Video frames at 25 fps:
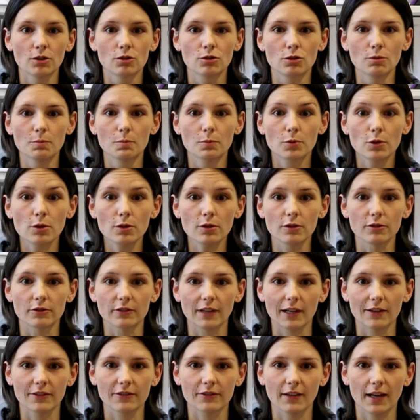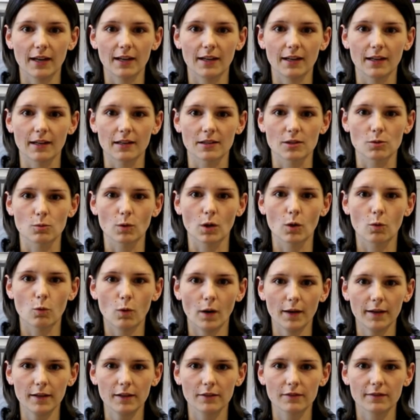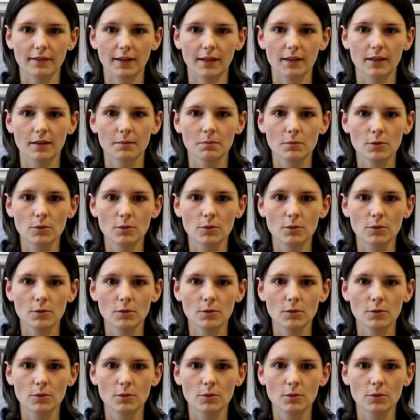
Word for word: To prove our findings, we quantified the